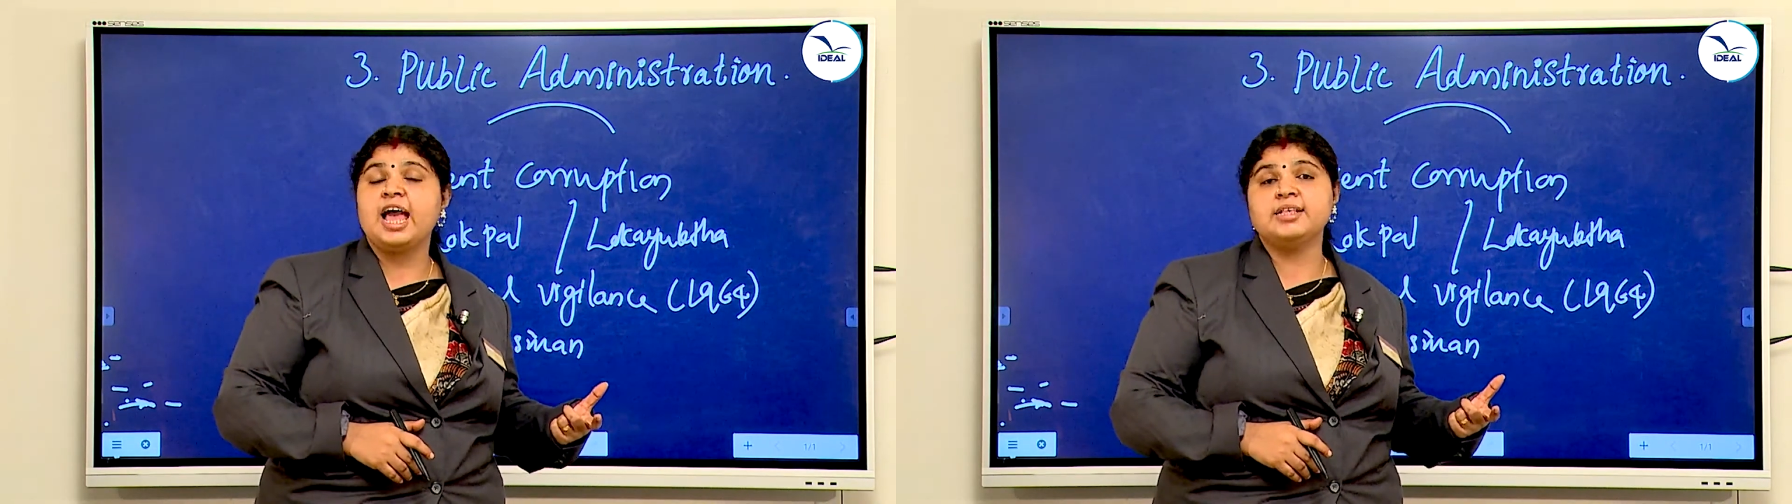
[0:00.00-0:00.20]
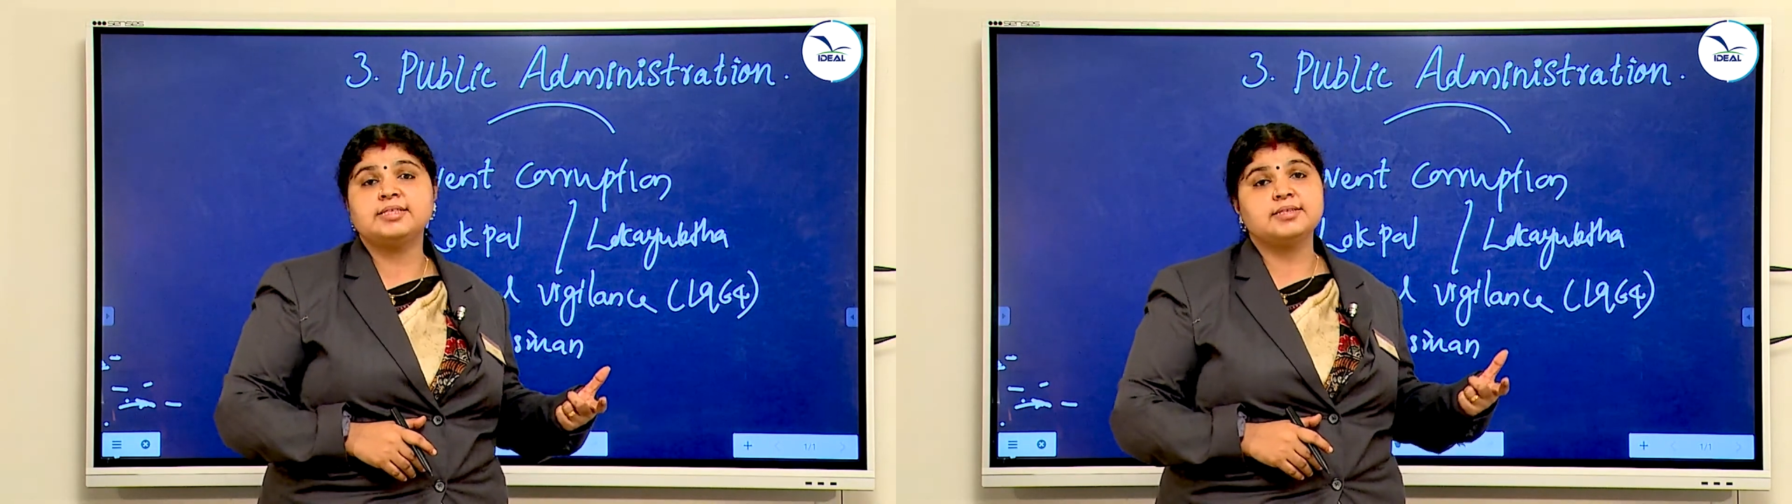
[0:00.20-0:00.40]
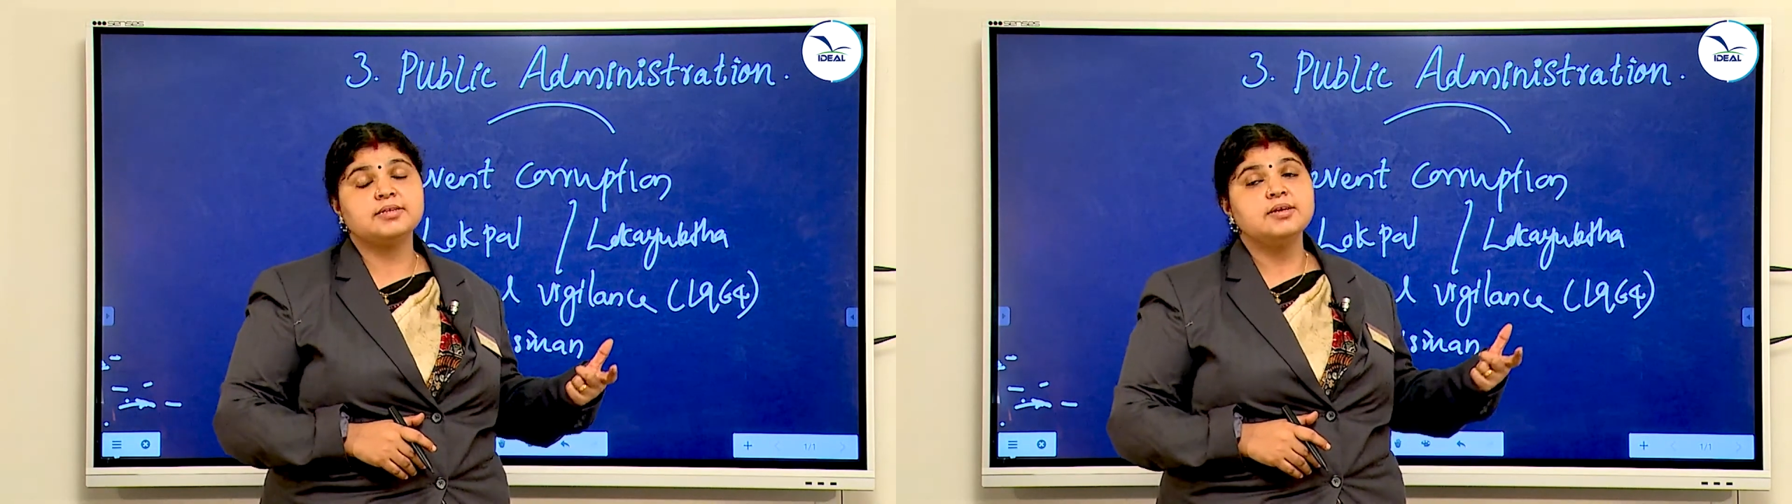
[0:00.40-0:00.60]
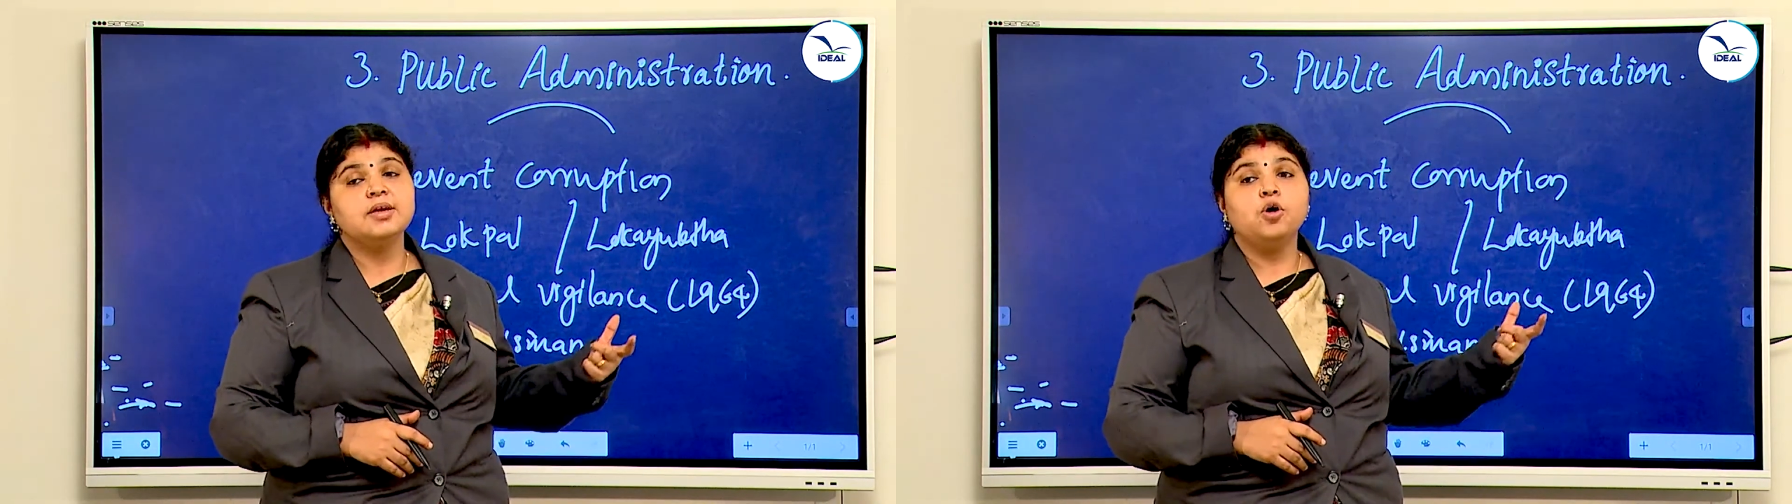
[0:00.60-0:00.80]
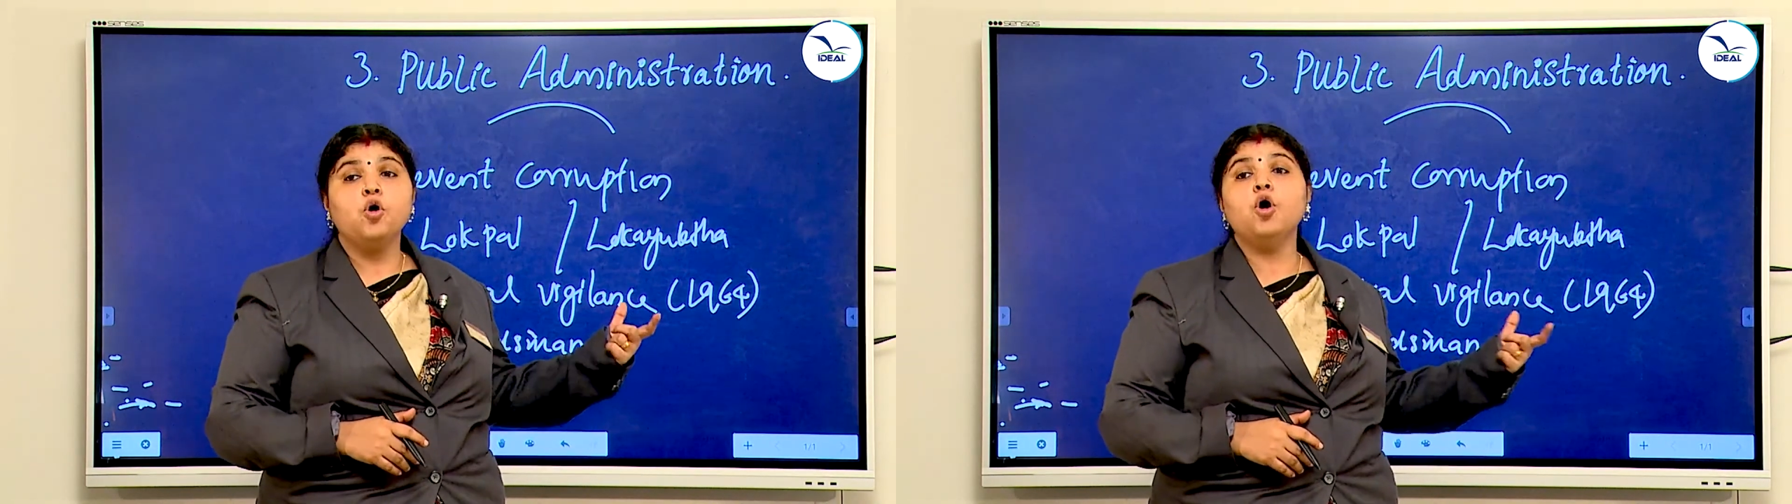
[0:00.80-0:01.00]
as
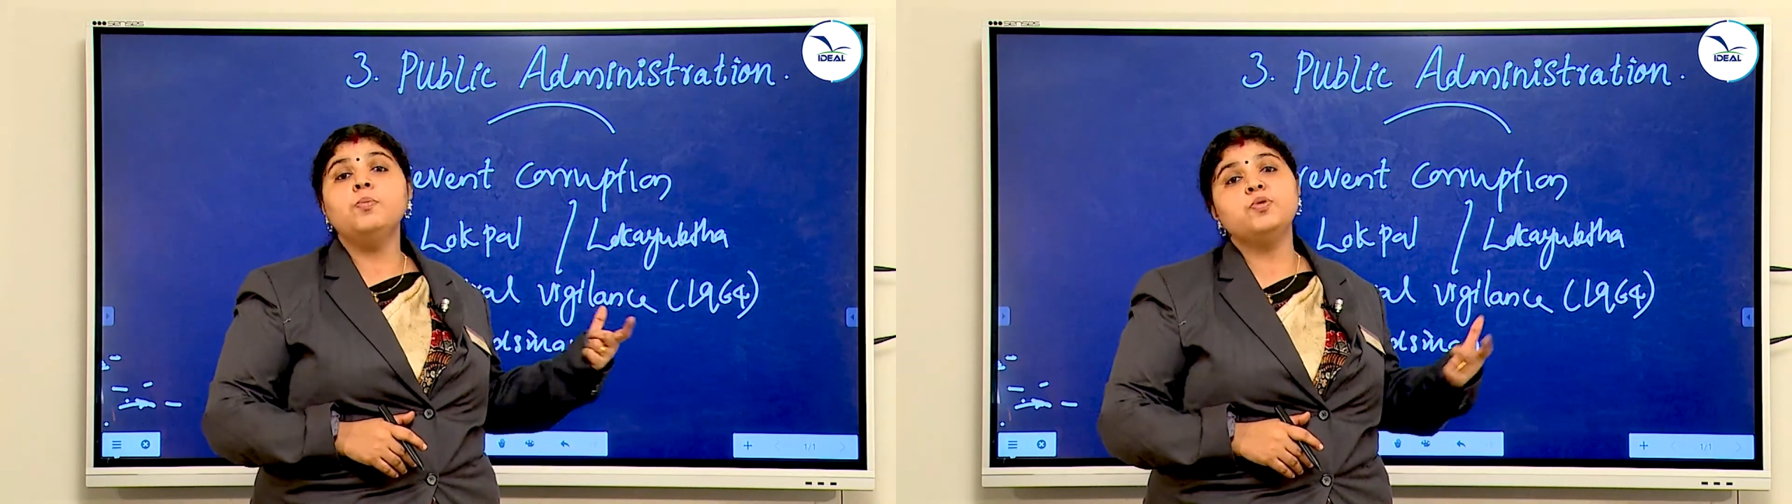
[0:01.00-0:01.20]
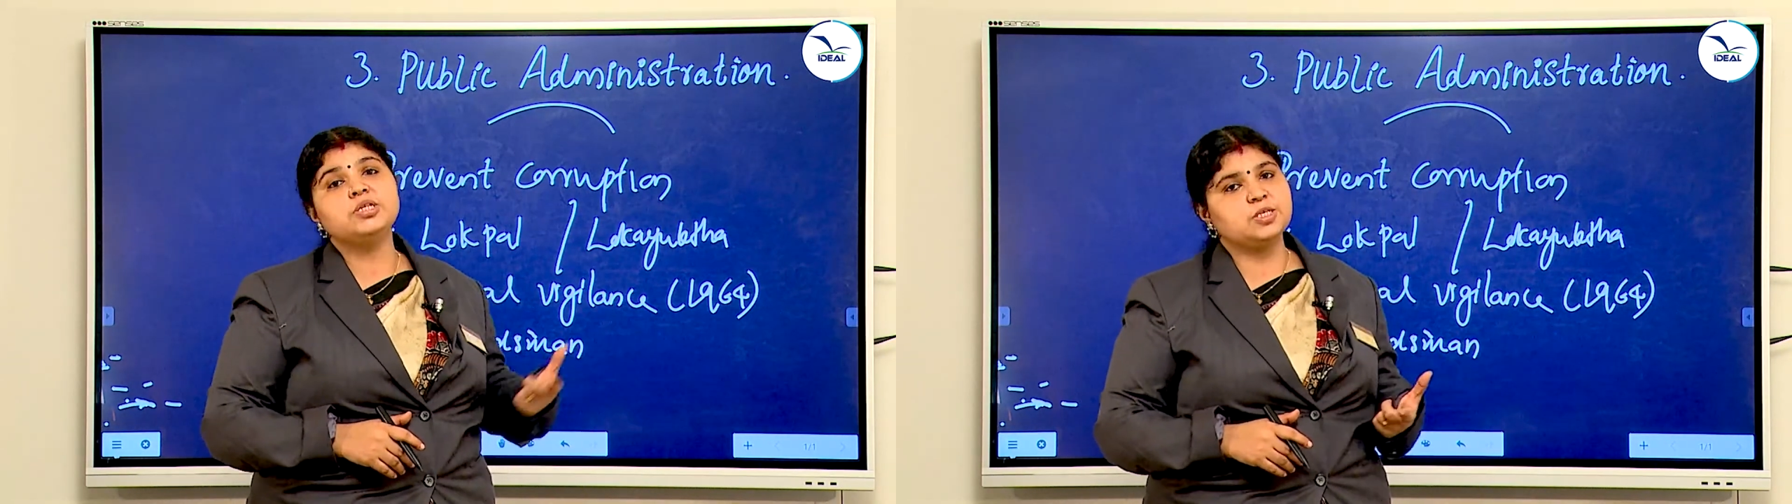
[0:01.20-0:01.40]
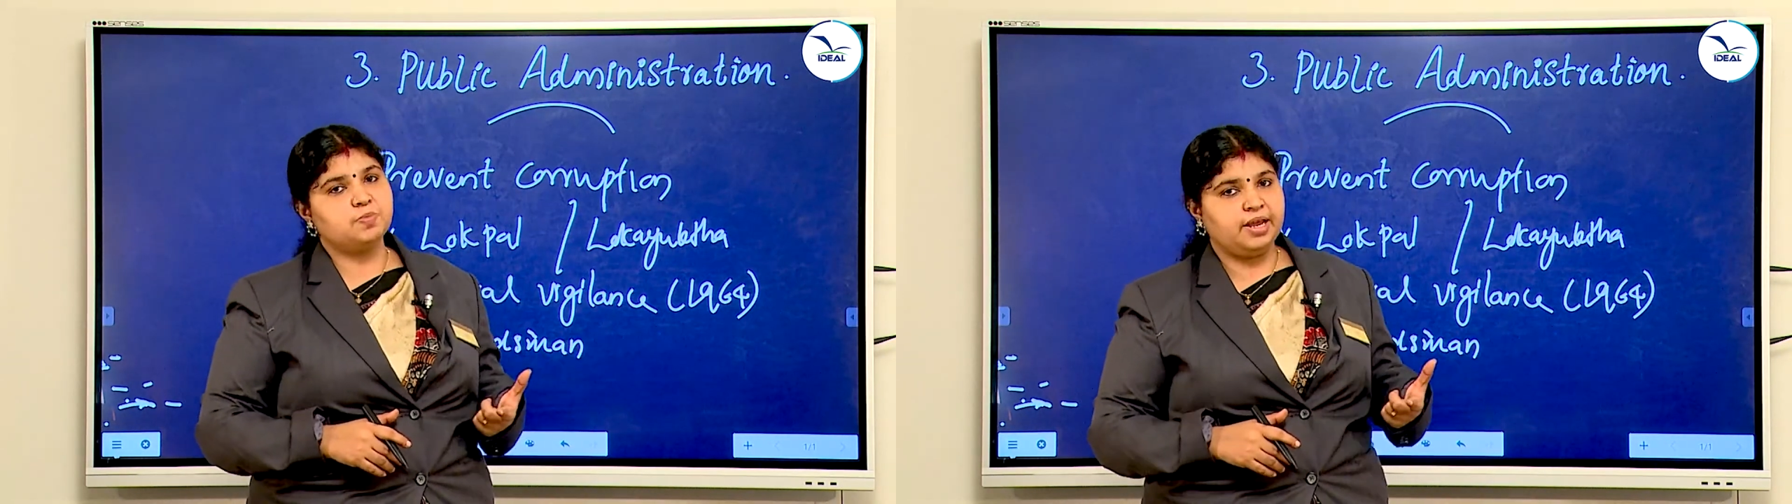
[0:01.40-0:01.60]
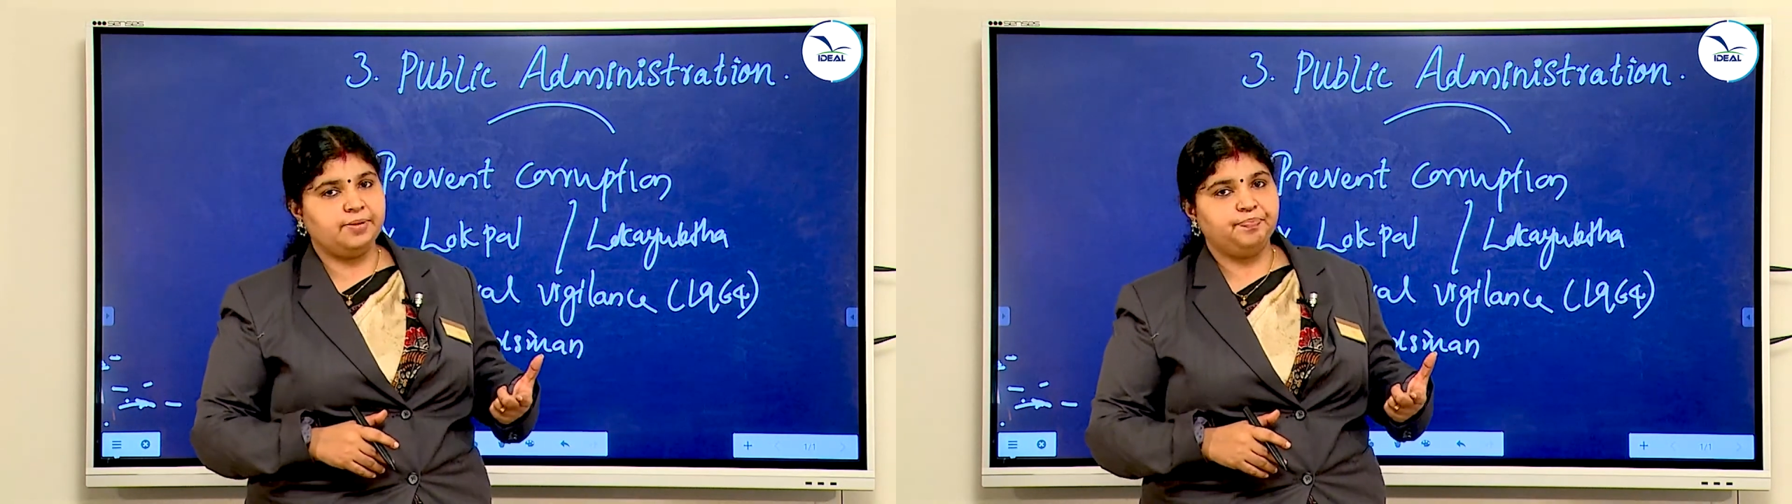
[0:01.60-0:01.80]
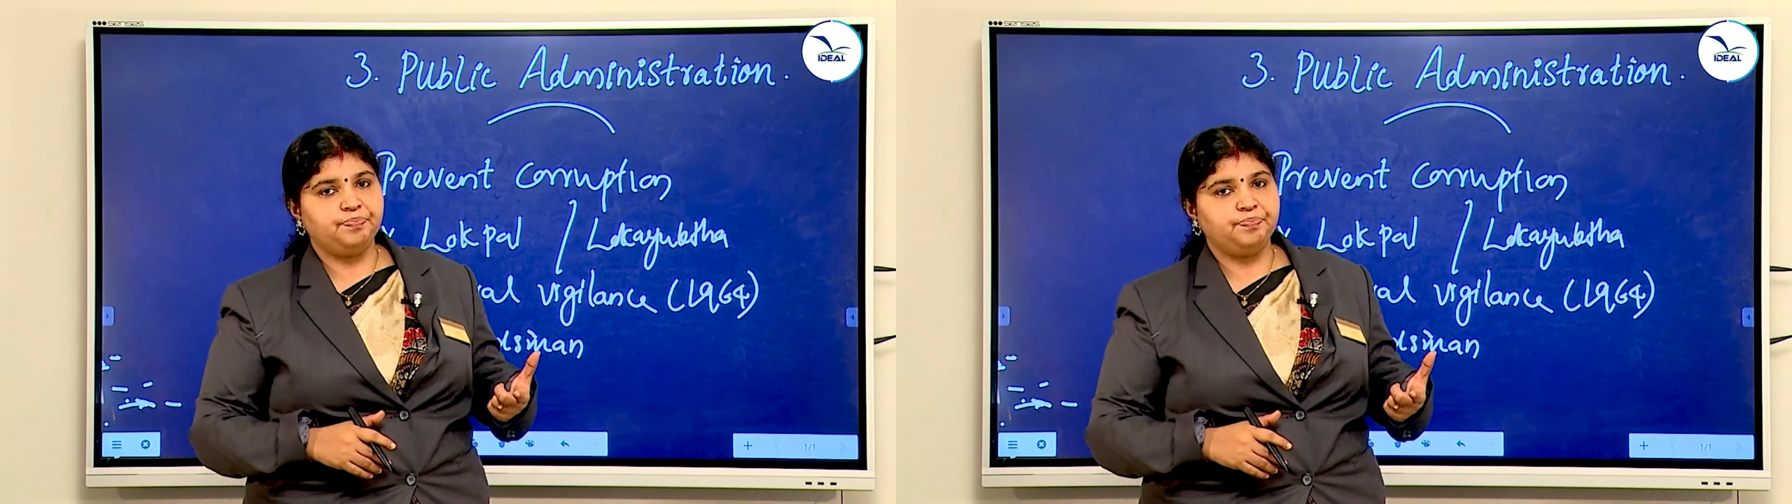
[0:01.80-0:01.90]
Ombudsman.